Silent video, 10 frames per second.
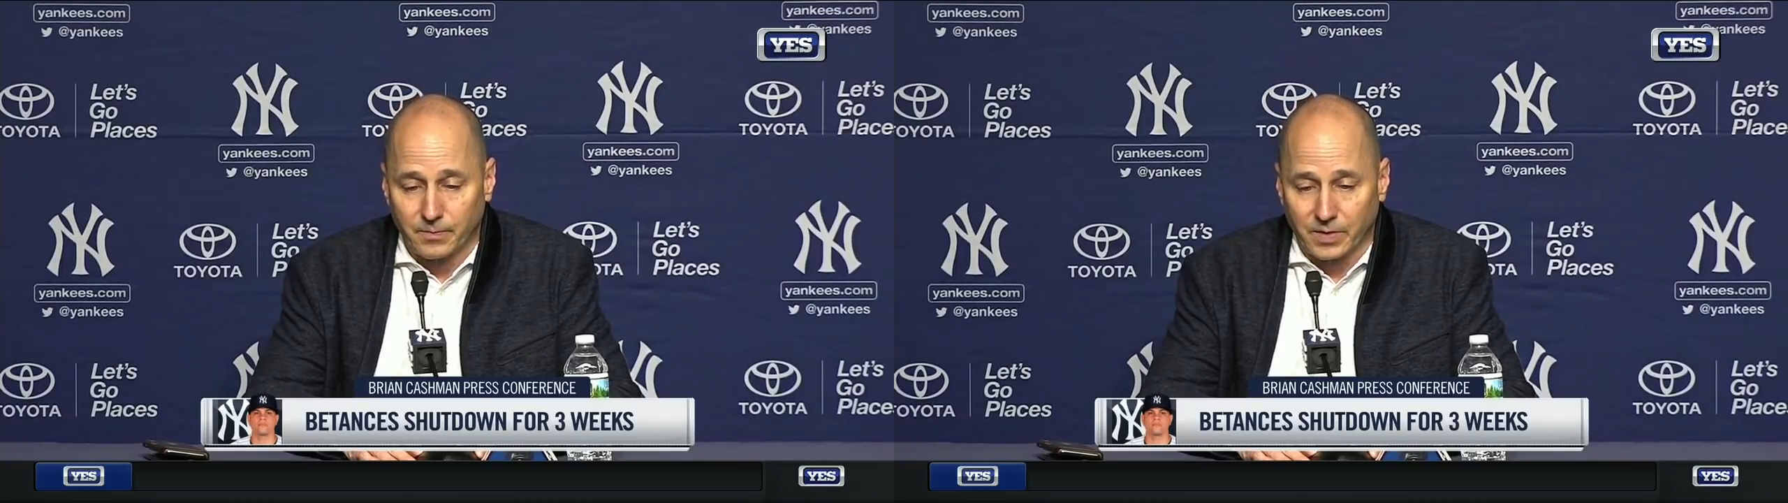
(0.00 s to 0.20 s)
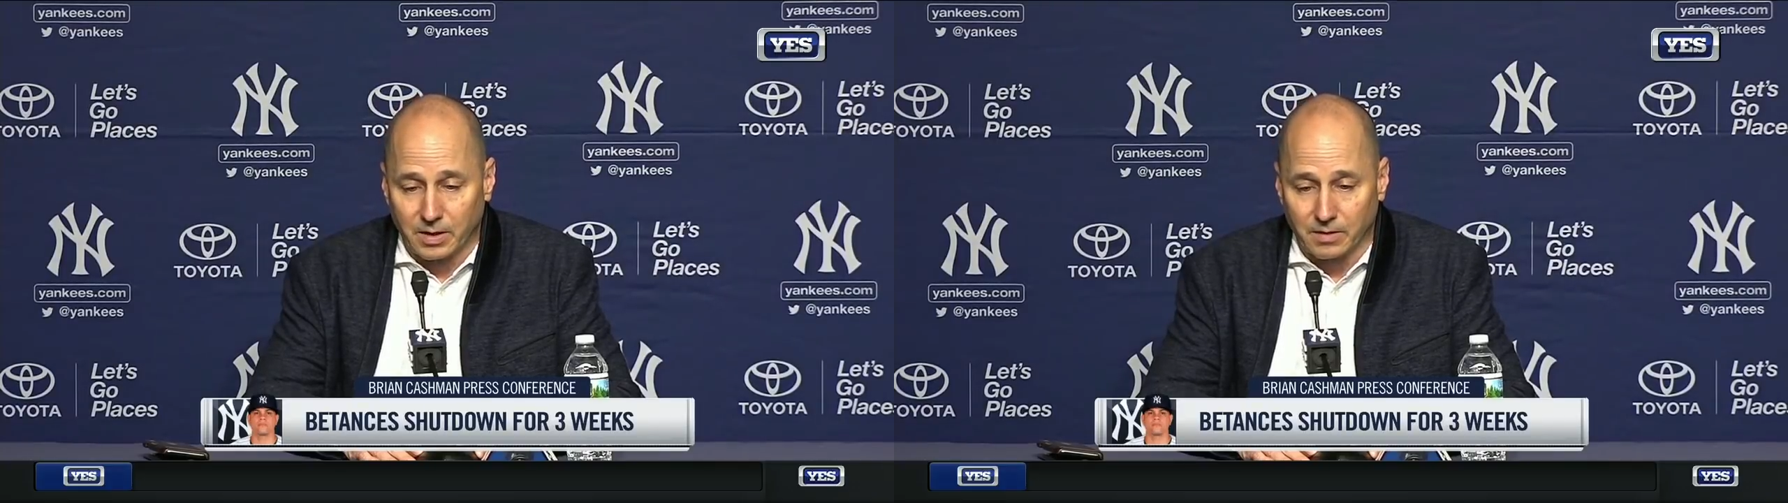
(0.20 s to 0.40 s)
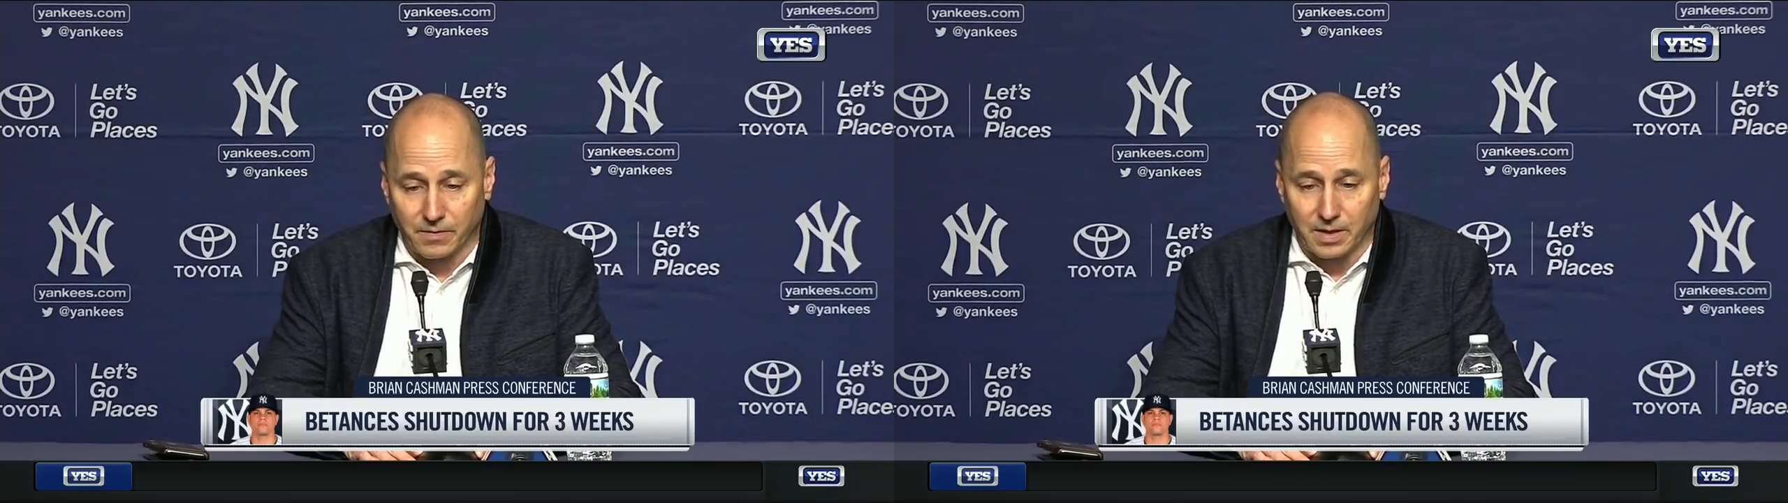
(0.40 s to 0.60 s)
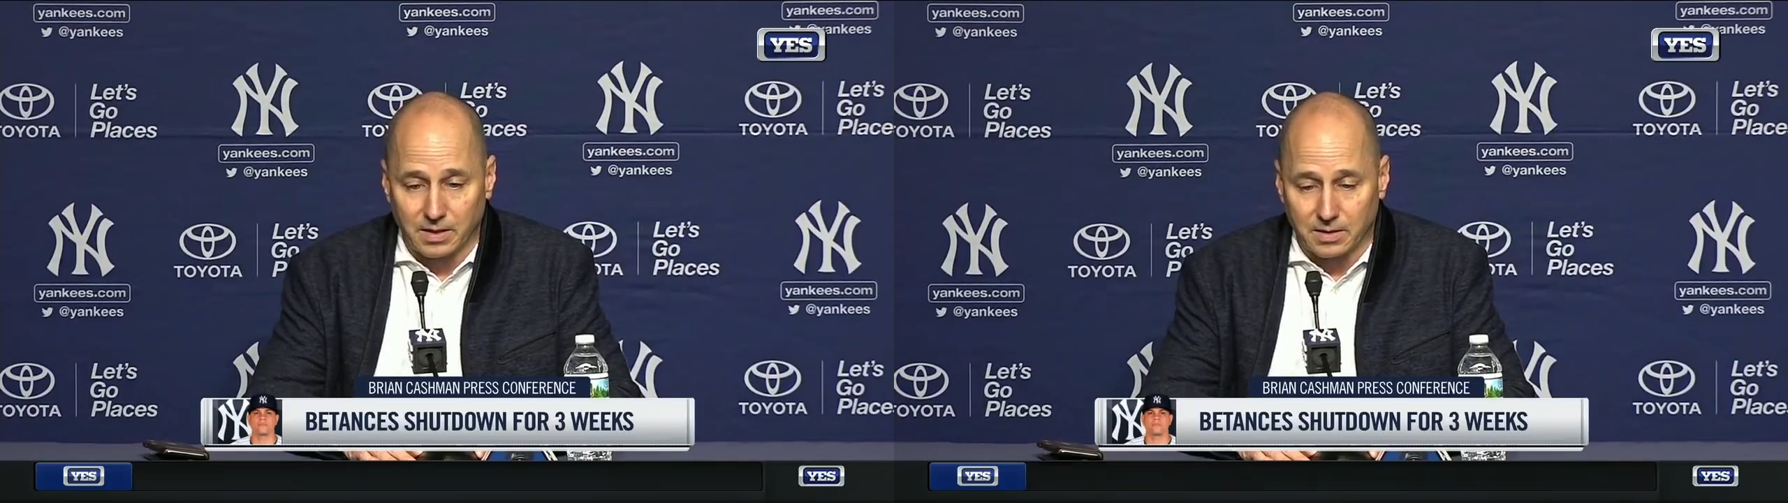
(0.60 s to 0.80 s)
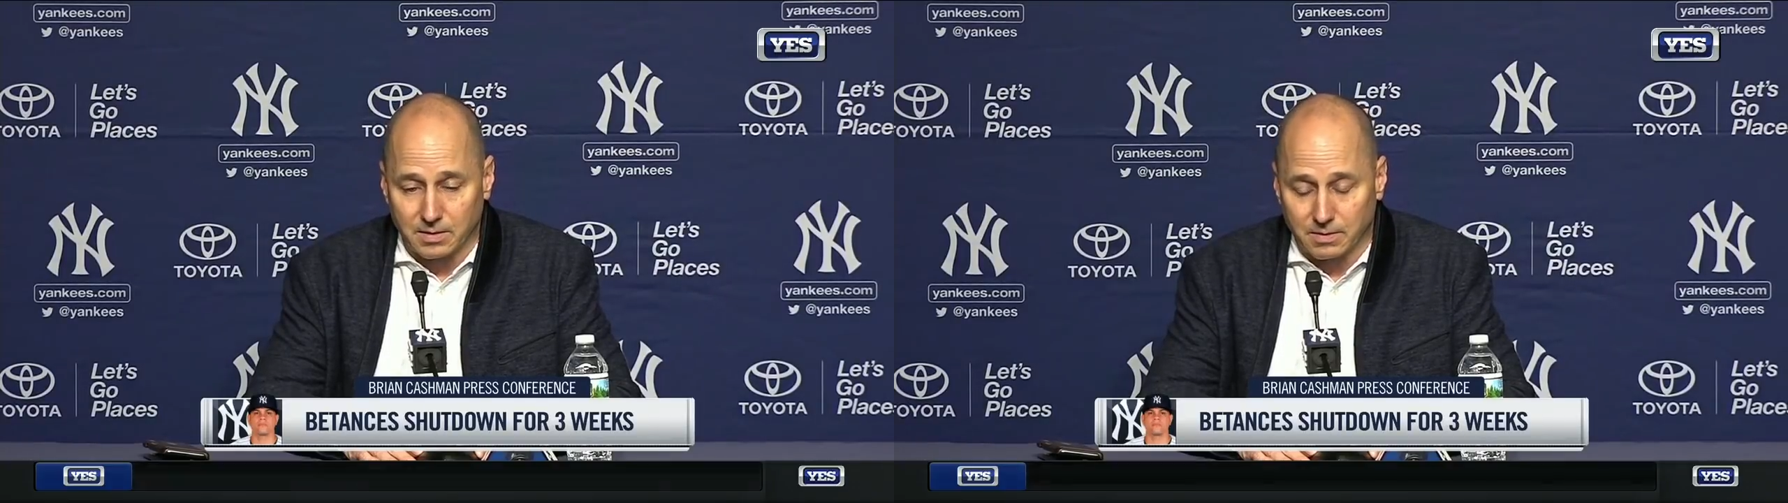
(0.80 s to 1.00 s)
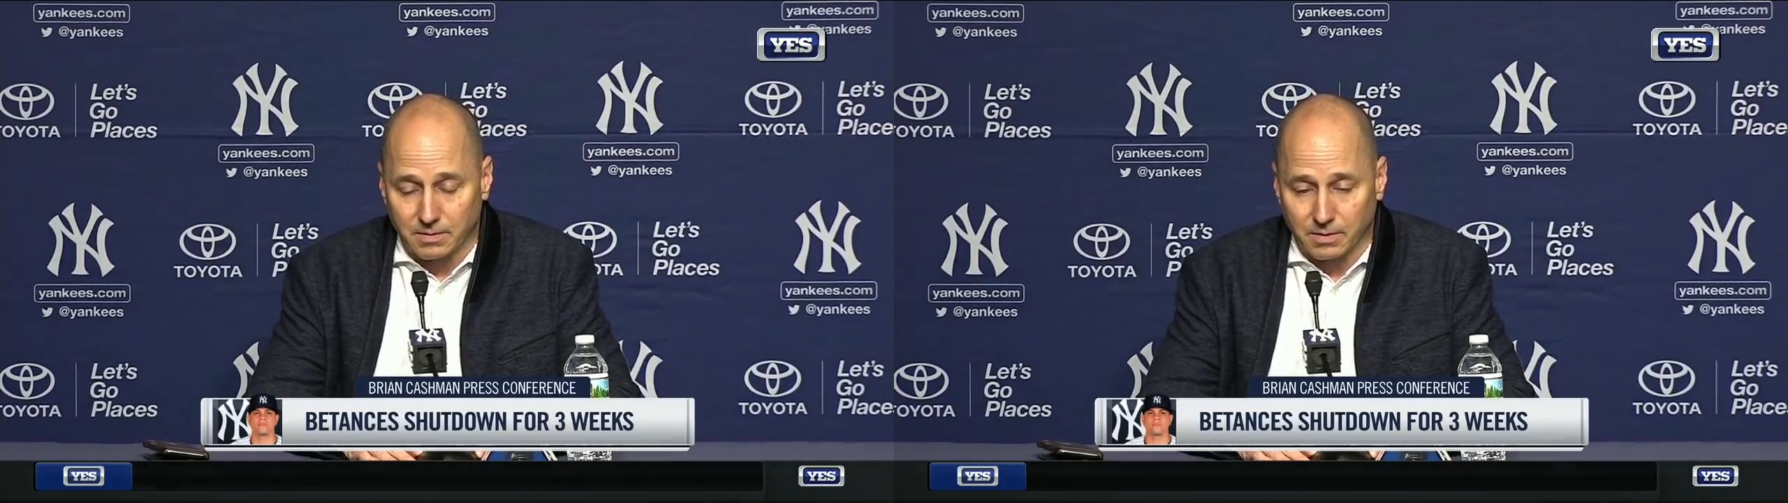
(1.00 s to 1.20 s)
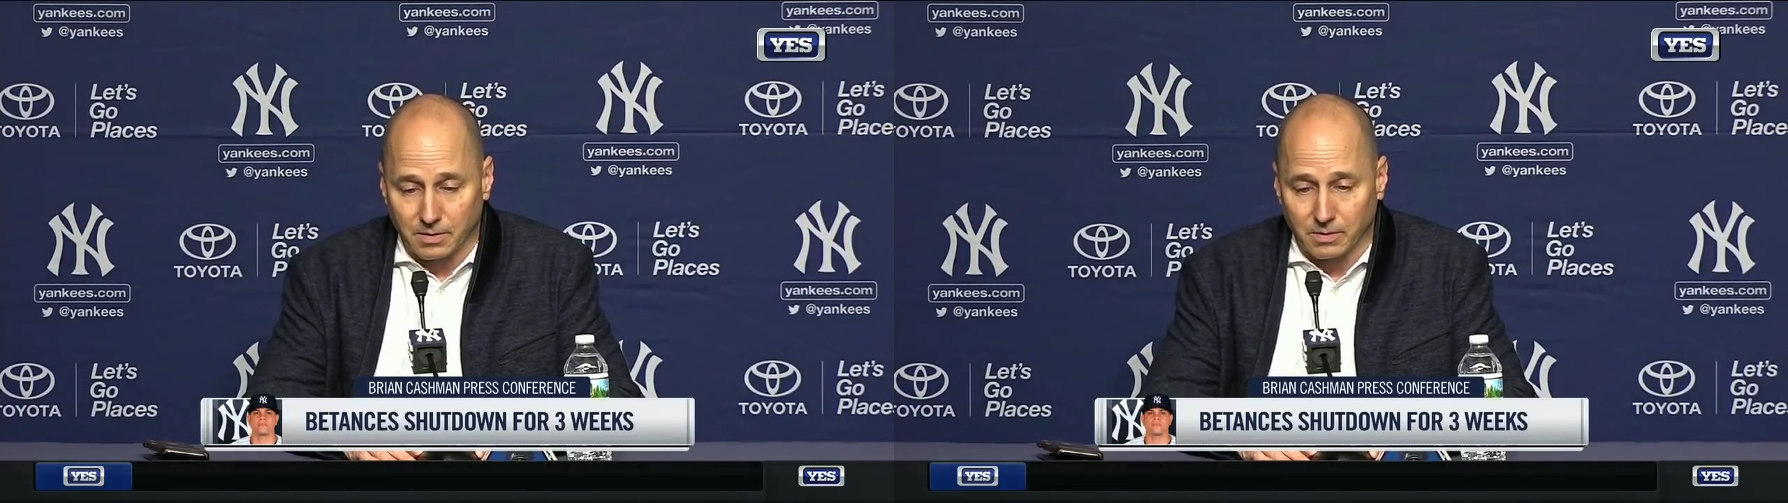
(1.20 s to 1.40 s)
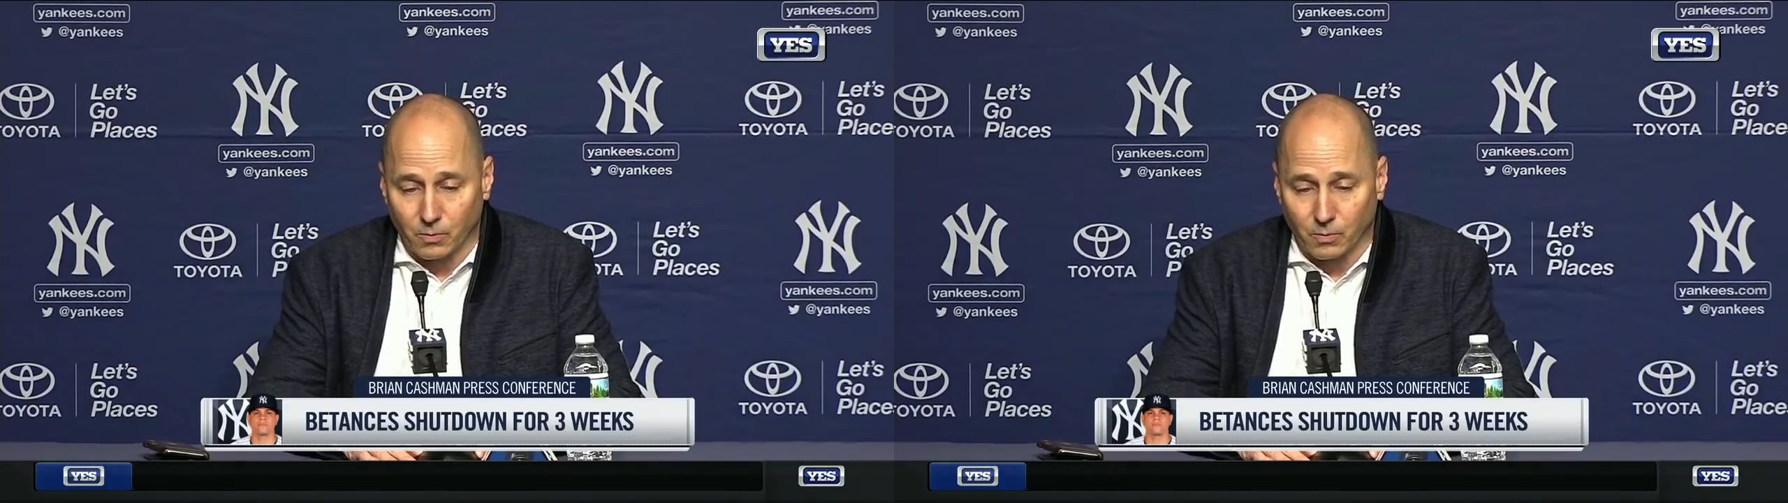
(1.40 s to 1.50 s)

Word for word: you know, phase uh,